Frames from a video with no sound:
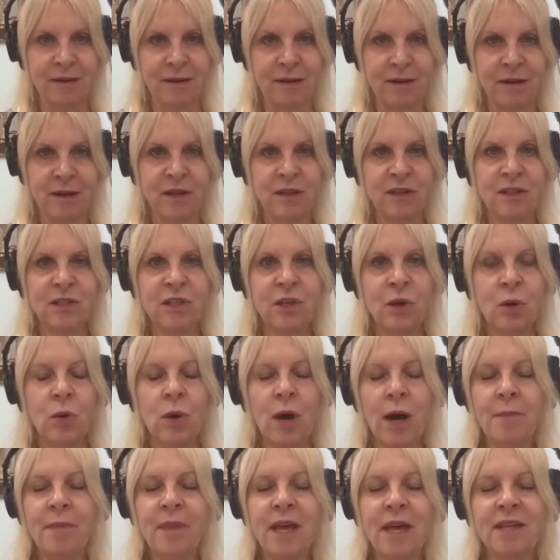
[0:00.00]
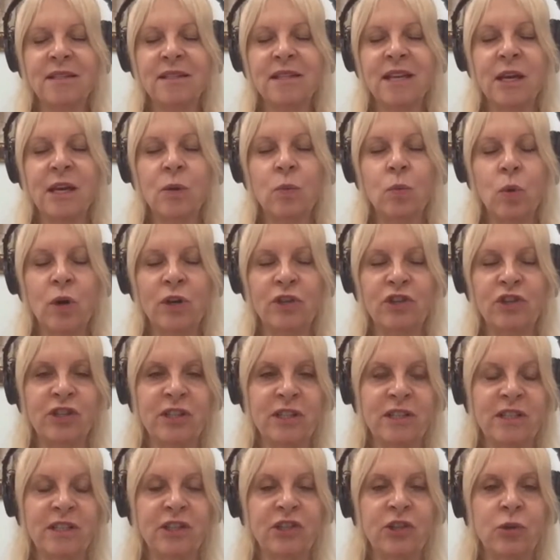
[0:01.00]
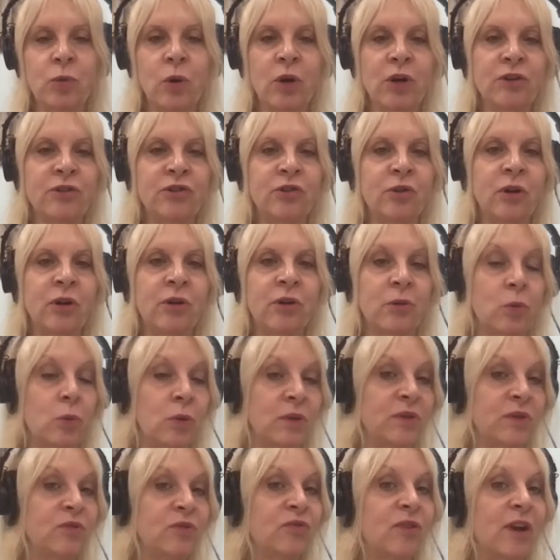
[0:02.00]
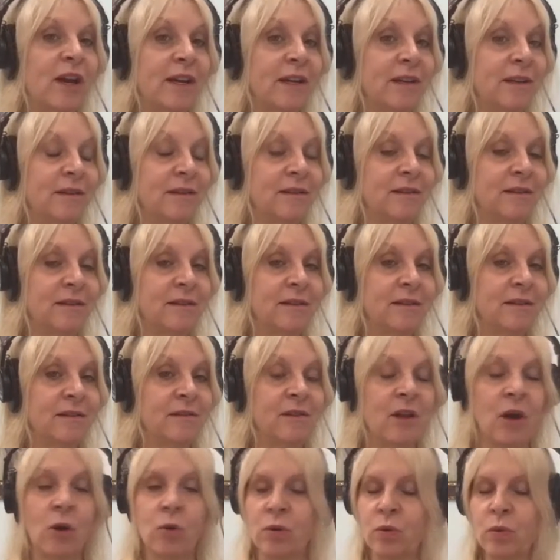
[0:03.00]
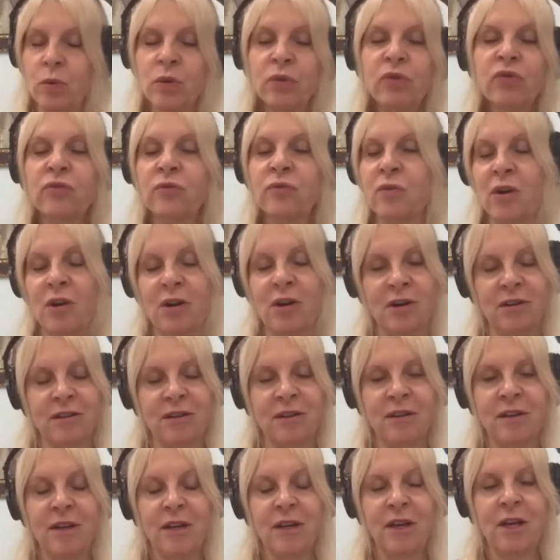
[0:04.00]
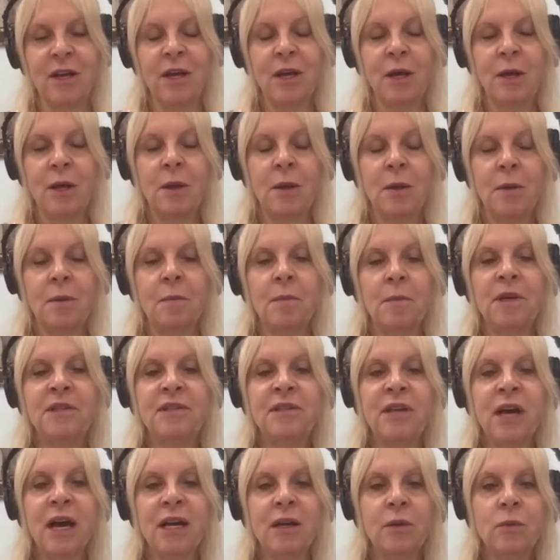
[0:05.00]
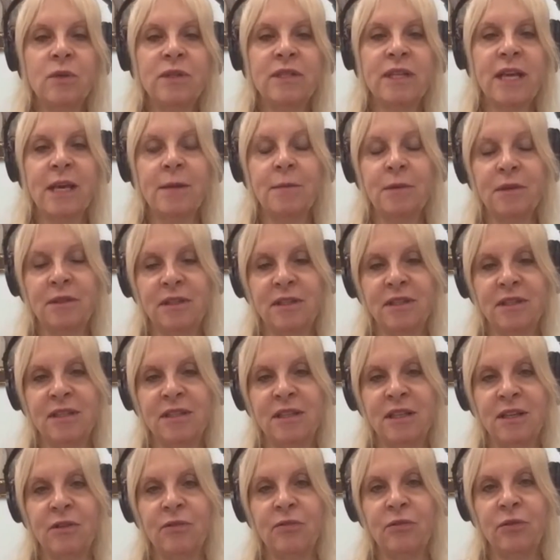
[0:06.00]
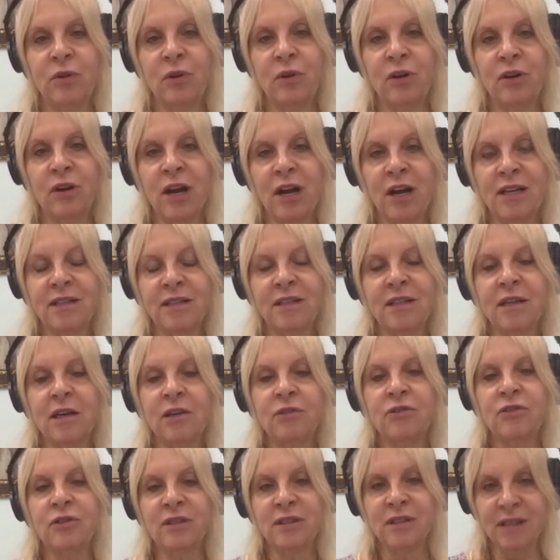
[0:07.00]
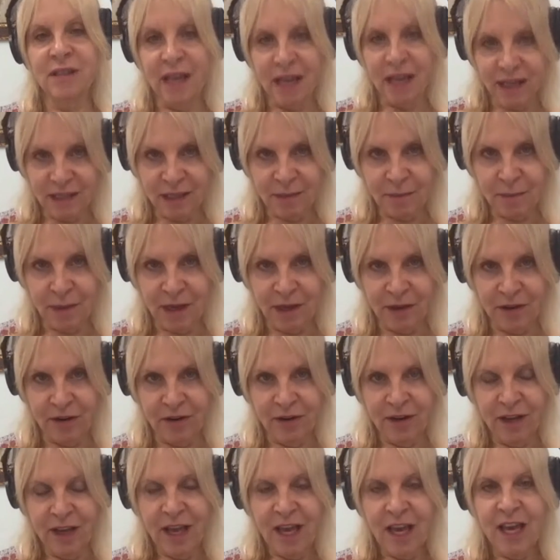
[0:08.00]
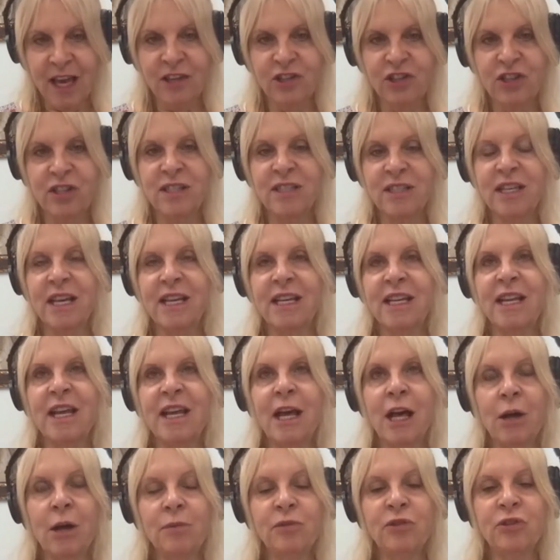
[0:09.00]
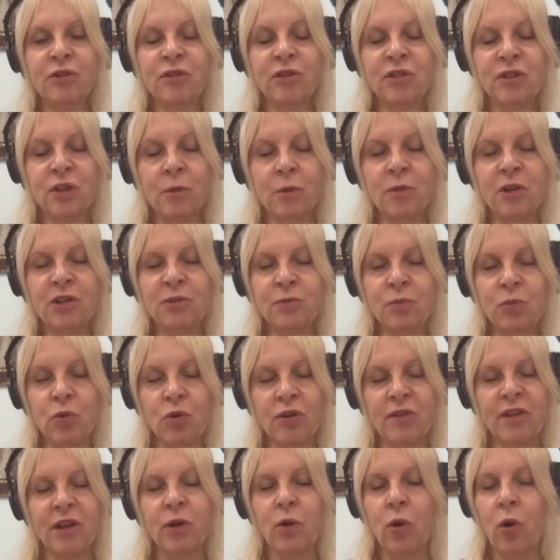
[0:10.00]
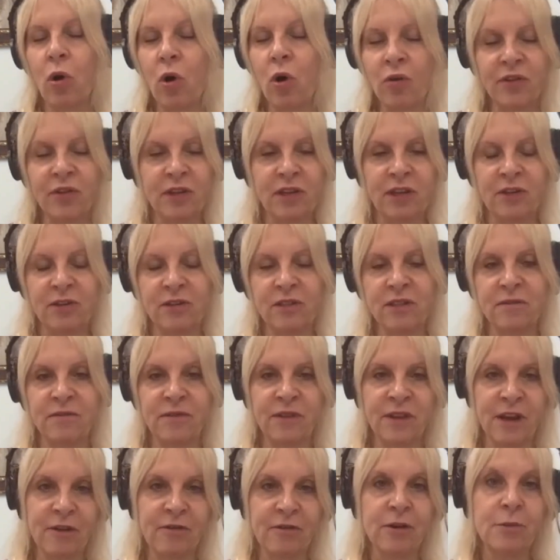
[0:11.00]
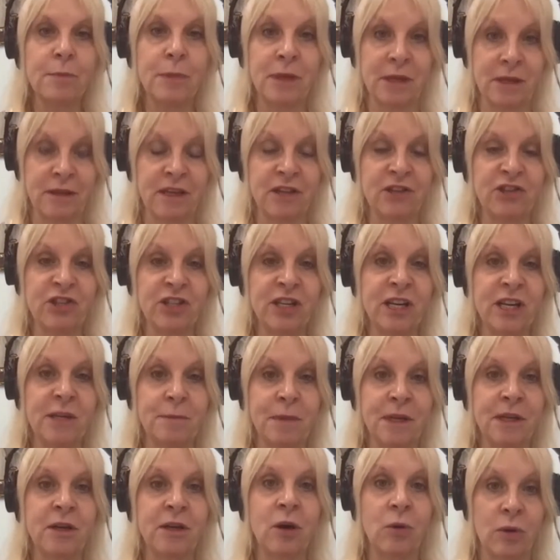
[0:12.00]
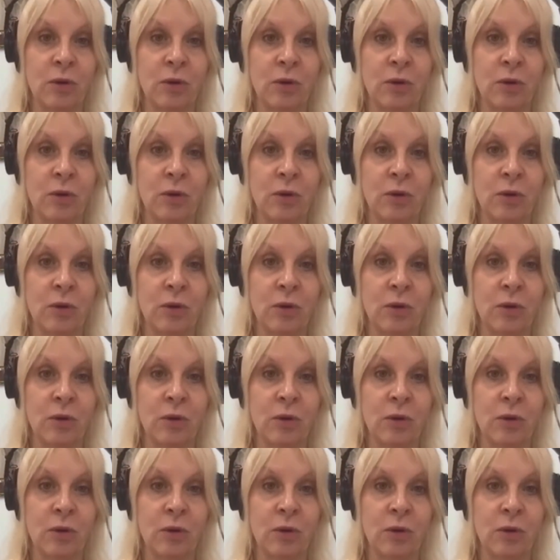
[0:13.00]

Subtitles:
So I'm not saying what she did to her daughter was right. No, it was wrong. But Donna was able to see through her eyes and understand it better. And she said it helped her so much more than all the years of therapy that she had been going